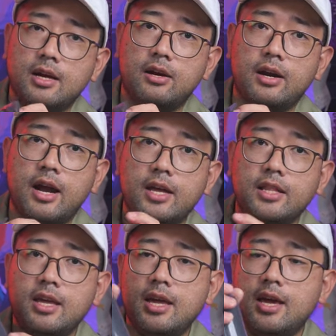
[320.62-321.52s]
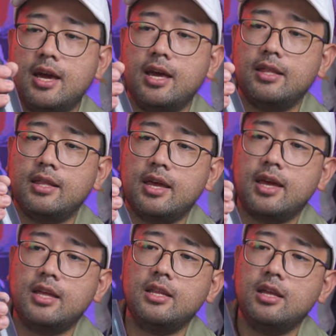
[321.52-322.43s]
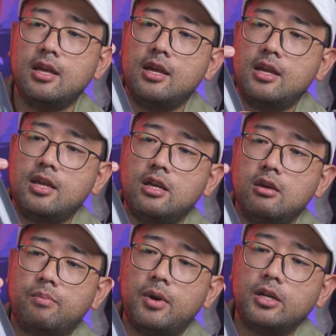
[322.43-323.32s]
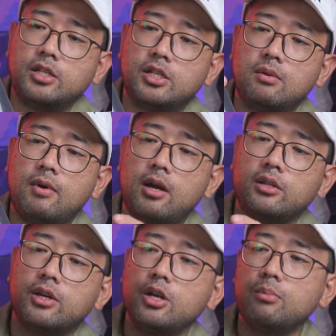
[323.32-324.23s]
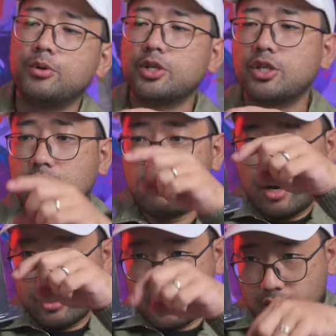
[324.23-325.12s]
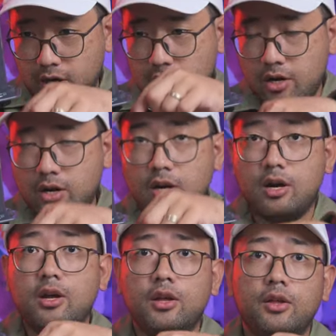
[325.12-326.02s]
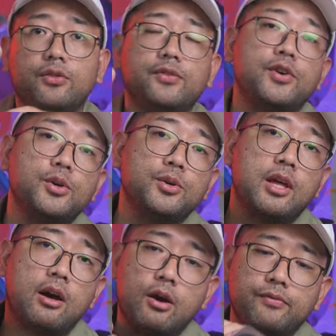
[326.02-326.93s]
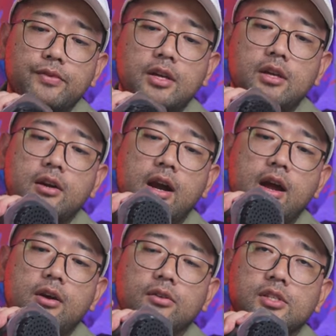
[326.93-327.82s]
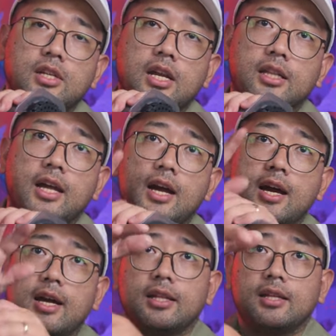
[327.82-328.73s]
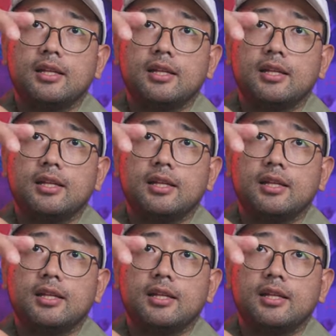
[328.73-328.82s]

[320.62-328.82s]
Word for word: right? And then you plunge the water, you push the water through the coffee grounds like that.